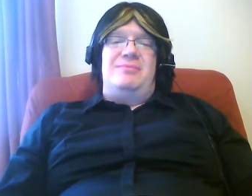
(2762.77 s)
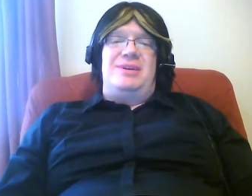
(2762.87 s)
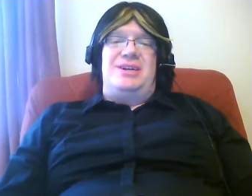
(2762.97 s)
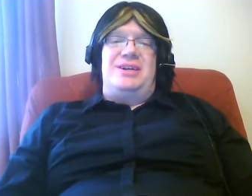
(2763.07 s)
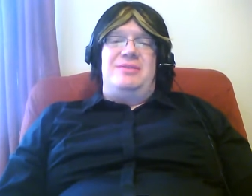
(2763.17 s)

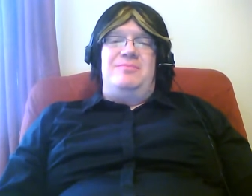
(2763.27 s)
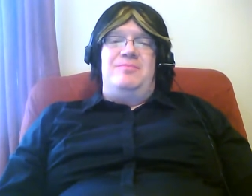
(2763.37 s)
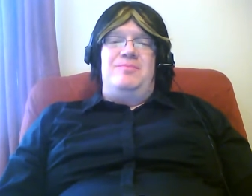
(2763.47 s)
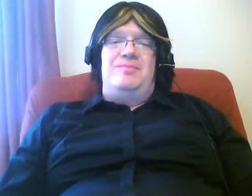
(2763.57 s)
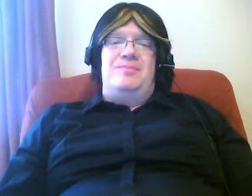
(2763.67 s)
Michigan.
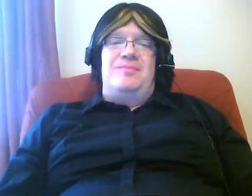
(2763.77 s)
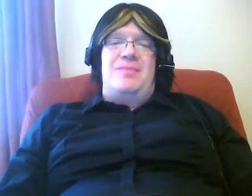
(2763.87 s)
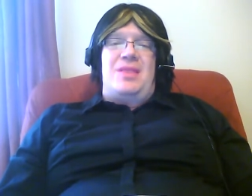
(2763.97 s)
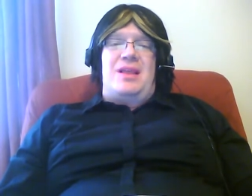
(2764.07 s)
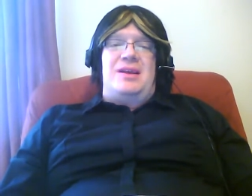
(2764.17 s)

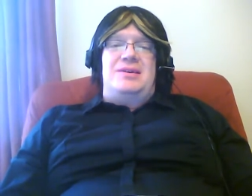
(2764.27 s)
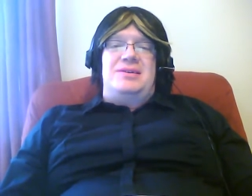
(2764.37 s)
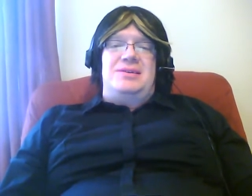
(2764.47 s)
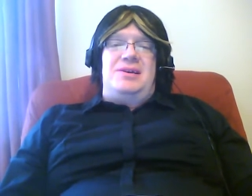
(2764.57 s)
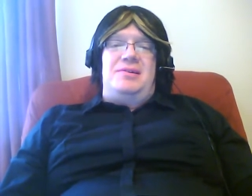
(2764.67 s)

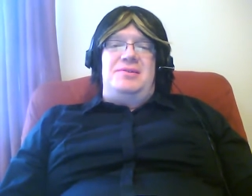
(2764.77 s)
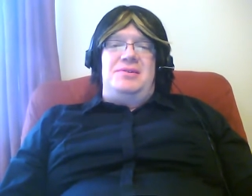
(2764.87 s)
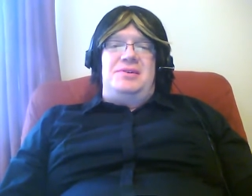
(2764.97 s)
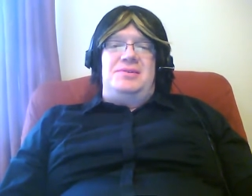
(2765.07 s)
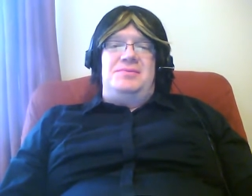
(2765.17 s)

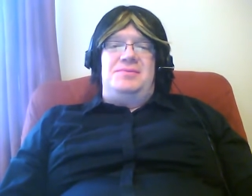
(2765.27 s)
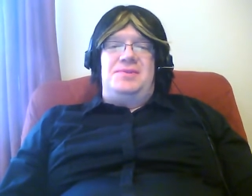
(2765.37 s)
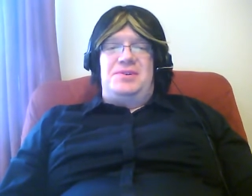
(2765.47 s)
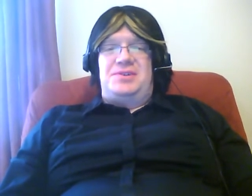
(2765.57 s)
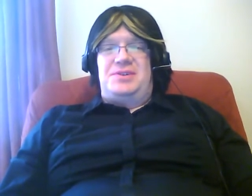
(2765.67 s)
And uh, for
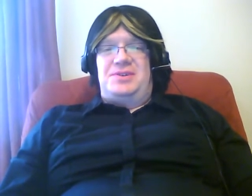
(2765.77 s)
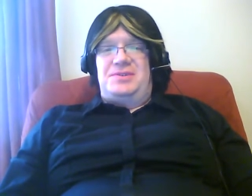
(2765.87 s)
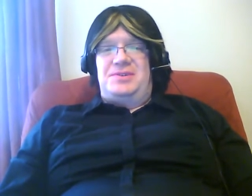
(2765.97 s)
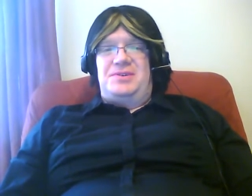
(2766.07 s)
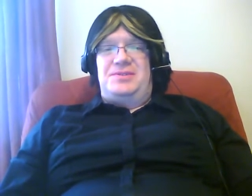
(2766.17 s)
those that
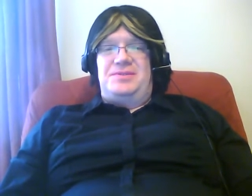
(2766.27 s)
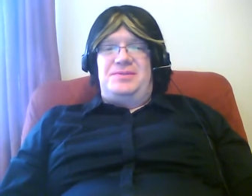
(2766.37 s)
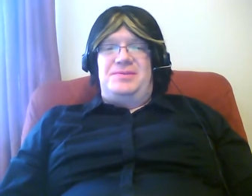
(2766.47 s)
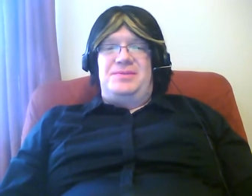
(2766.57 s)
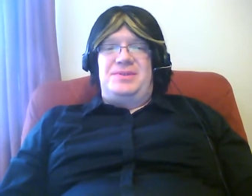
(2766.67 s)
don't
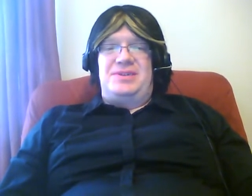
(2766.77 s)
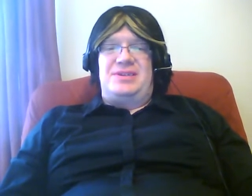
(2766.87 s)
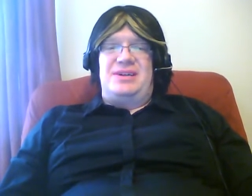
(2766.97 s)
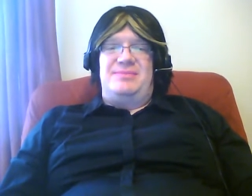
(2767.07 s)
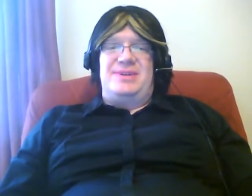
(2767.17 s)
know, the
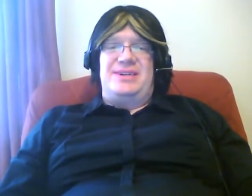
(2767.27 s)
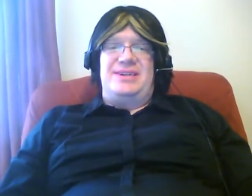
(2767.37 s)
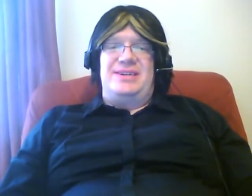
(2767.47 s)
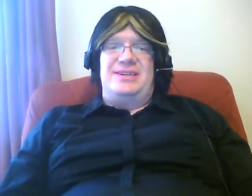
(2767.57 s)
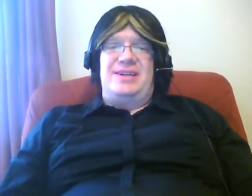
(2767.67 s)
state of
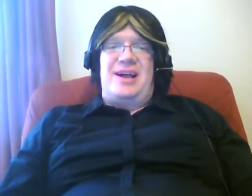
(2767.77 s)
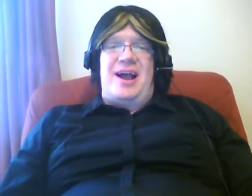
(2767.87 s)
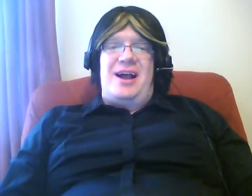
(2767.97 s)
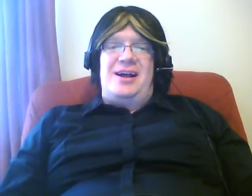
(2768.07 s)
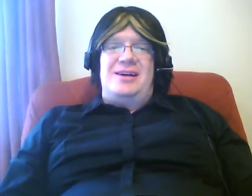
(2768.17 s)
Michigan
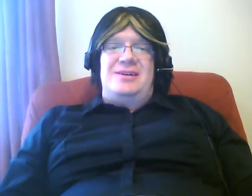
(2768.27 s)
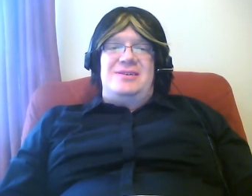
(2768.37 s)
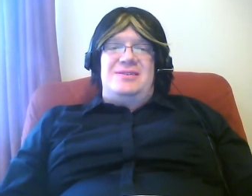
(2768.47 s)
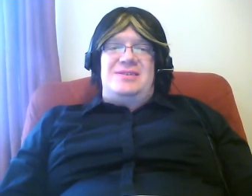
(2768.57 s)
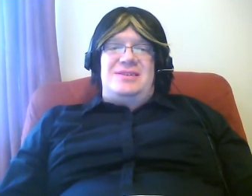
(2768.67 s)

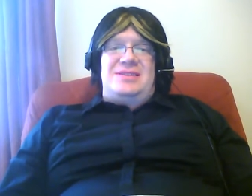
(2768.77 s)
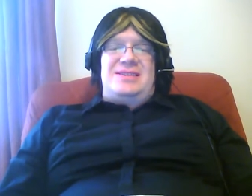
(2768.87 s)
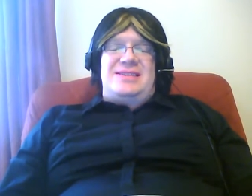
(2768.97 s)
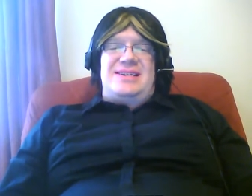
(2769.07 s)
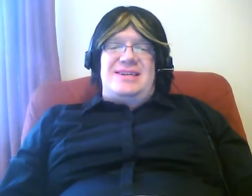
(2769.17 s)

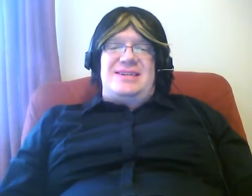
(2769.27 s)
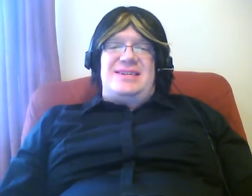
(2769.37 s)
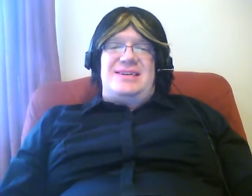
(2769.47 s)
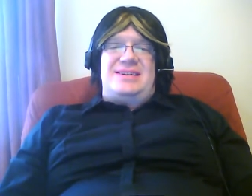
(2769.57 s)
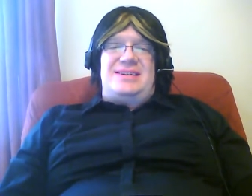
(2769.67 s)
says
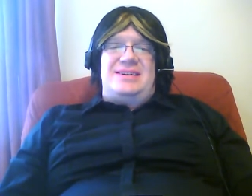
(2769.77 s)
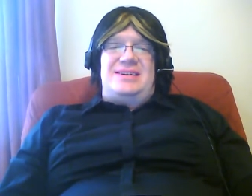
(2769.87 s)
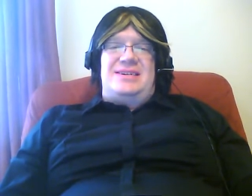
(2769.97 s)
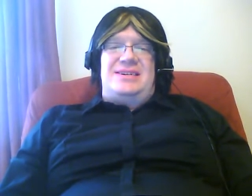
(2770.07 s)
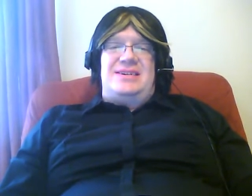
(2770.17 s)
that
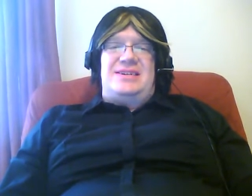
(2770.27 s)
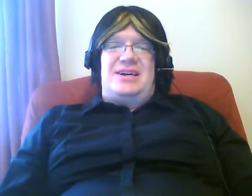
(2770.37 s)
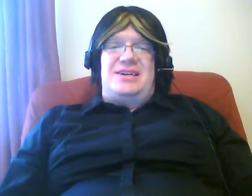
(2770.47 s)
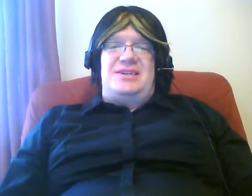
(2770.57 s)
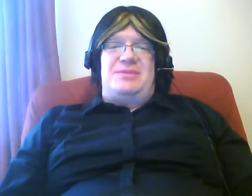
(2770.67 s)
uh,
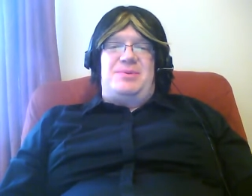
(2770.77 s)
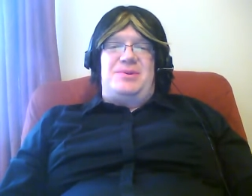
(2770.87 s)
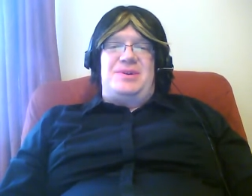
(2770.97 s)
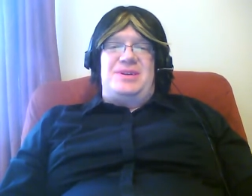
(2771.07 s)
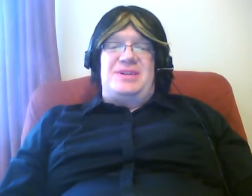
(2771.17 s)
child
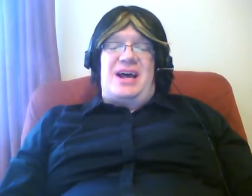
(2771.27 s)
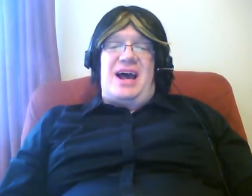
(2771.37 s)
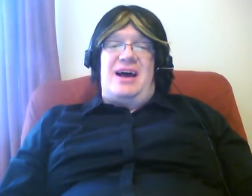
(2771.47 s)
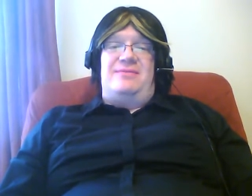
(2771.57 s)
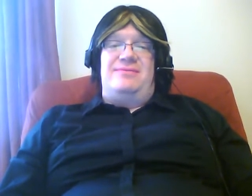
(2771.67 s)
support is
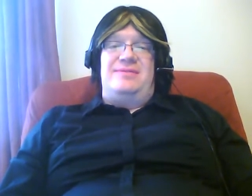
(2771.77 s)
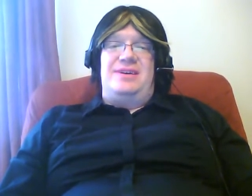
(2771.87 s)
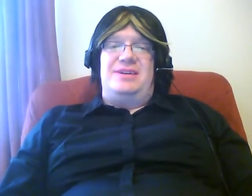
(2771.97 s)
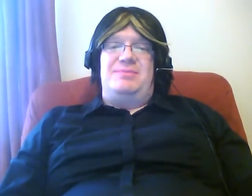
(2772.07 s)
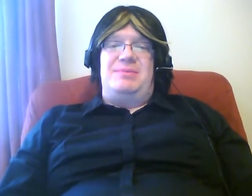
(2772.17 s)
half.
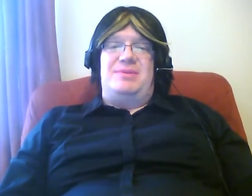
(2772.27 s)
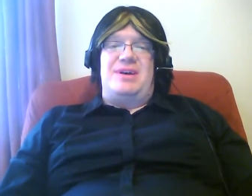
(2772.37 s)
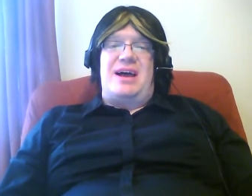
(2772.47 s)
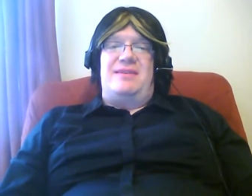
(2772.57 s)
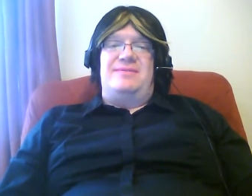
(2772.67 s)
Yes, people
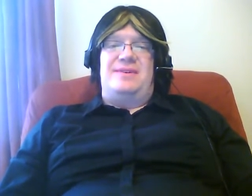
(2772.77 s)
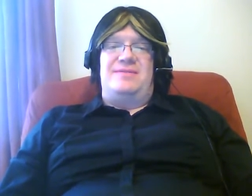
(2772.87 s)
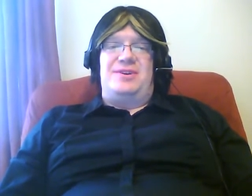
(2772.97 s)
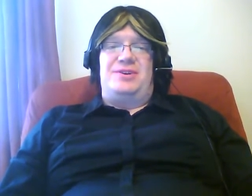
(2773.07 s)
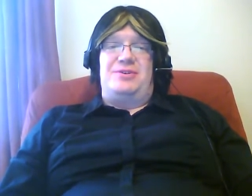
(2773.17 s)
half of
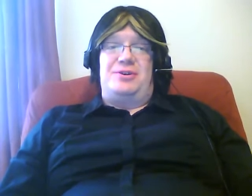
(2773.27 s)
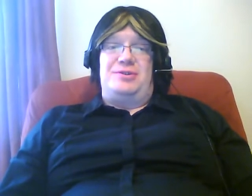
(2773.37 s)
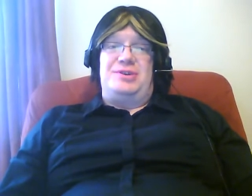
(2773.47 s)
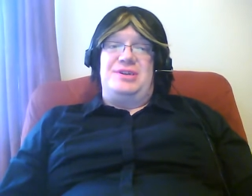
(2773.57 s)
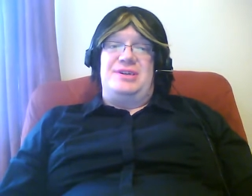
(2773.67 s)
your
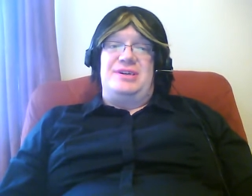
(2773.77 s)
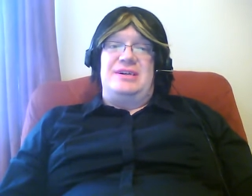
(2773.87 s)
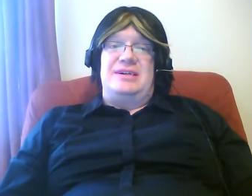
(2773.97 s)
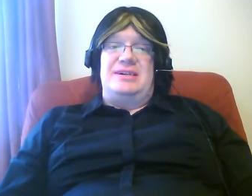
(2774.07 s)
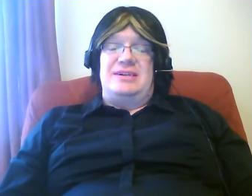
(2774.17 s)
gross,
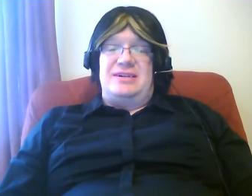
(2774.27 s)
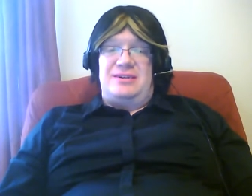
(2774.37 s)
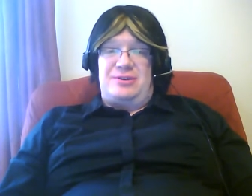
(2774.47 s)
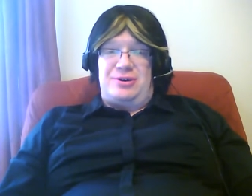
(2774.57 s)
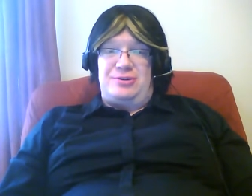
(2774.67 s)

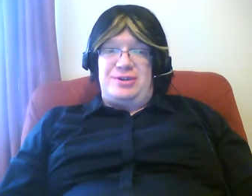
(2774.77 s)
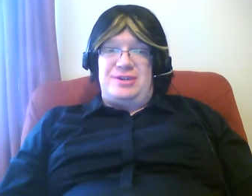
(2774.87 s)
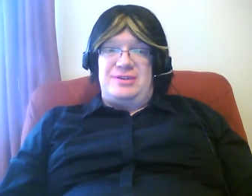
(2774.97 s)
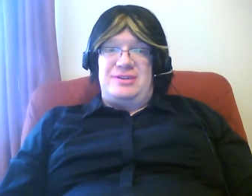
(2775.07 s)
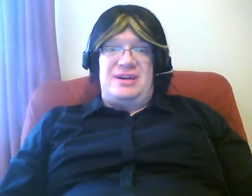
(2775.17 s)

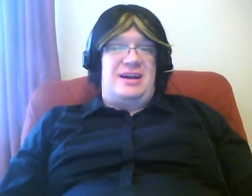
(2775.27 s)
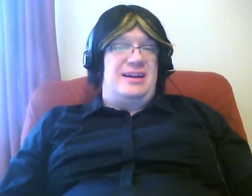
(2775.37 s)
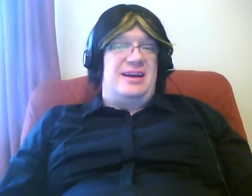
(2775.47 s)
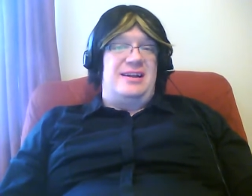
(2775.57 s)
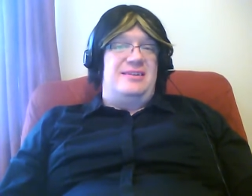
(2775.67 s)
gross, not
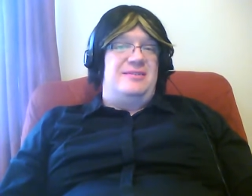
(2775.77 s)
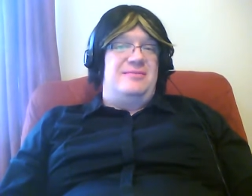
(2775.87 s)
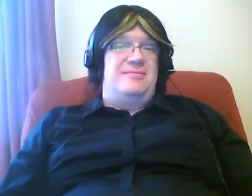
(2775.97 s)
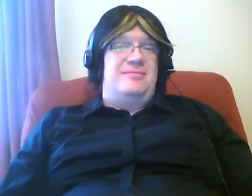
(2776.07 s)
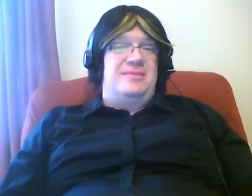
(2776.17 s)
net,
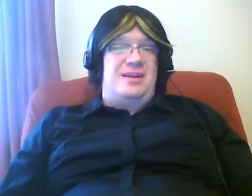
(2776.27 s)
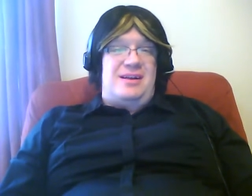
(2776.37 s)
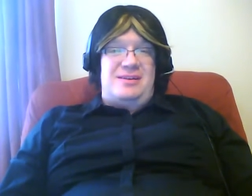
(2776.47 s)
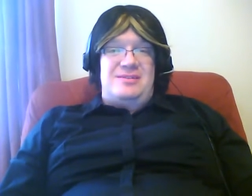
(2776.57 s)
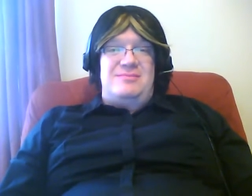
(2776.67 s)

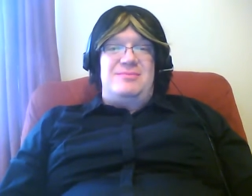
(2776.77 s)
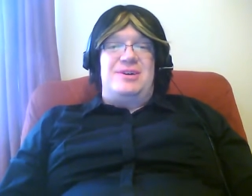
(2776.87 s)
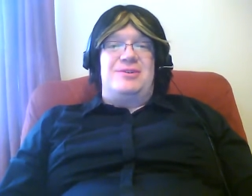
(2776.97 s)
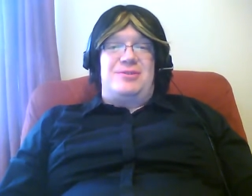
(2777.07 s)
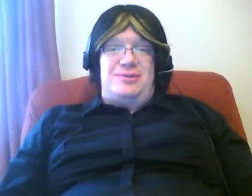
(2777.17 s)

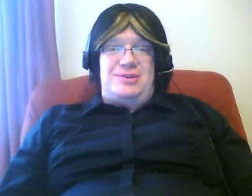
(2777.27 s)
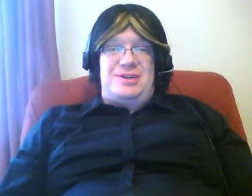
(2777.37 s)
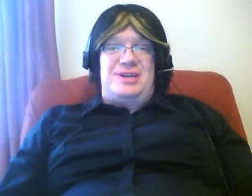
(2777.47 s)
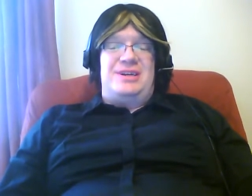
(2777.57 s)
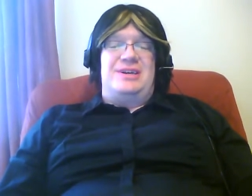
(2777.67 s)
but gross
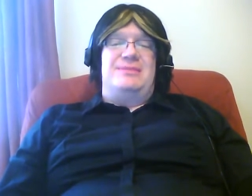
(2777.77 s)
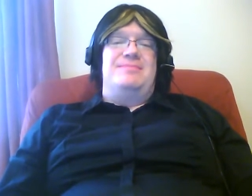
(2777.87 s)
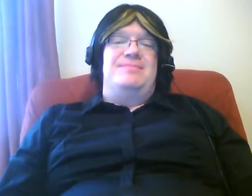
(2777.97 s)
income.